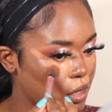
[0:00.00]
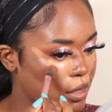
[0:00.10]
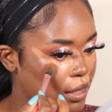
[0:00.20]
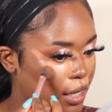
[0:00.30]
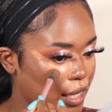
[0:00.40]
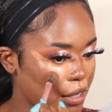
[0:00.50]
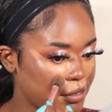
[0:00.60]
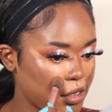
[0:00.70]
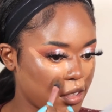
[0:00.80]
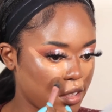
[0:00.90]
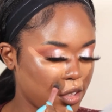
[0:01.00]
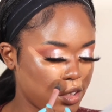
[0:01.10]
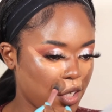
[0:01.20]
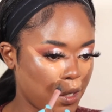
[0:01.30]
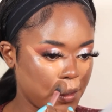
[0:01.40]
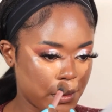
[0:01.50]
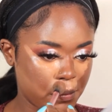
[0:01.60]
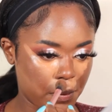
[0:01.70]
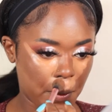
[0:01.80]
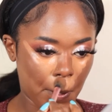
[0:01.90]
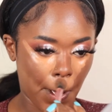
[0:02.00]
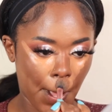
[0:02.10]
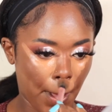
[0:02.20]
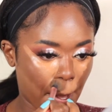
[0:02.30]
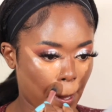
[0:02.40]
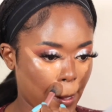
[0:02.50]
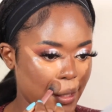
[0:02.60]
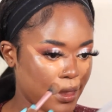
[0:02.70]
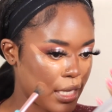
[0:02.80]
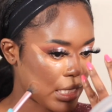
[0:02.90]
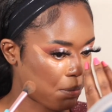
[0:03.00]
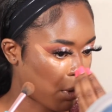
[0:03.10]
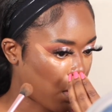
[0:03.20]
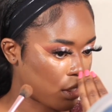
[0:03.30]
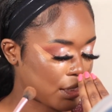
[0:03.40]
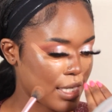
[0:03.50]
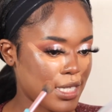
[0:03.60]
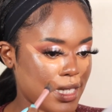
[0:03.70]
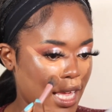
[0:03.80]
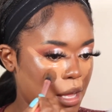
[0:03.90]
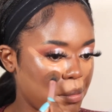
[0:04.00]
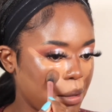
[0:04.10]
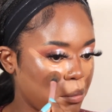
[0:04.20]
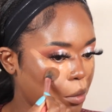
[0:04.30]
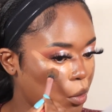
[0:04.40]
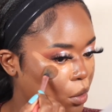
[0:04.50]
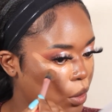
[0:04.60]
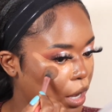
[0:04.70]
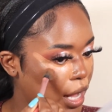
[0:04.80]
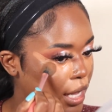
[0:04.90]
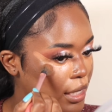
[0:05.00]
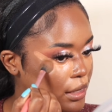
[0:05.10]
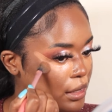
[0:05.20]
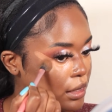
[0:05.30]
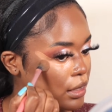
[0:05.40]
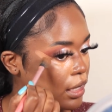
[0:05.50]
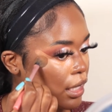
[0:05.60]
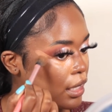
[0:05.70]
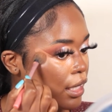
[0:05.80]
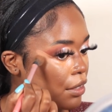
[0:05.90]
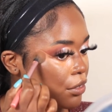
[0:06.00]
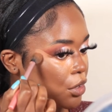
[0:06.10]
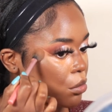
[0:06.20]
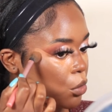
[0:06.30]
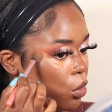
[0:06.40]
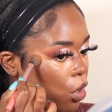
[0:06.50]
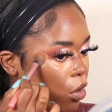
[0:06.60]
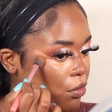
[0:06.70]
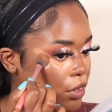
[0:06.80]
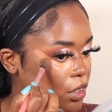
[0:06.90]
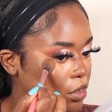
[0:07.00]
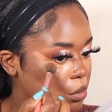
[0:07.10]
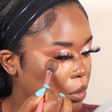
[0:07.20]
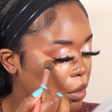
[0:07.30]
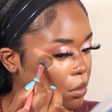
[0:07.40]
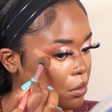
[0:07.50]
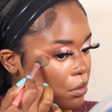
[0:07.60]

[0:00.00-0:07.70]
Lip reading: That gives the chance for this part to set a bit more, and it gives you more coverage as well.